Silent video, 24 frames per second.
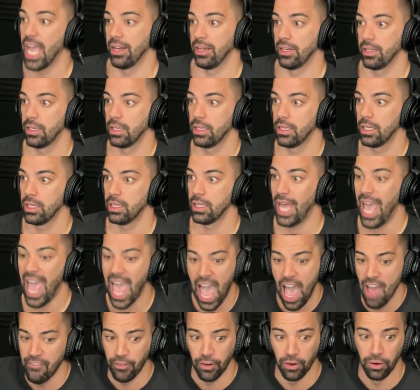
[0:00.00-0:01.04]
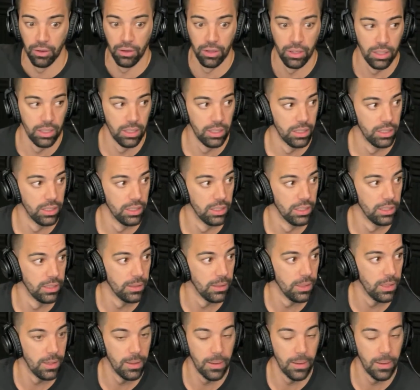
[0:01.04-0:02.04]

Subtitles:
The Phillies are partially to blame here,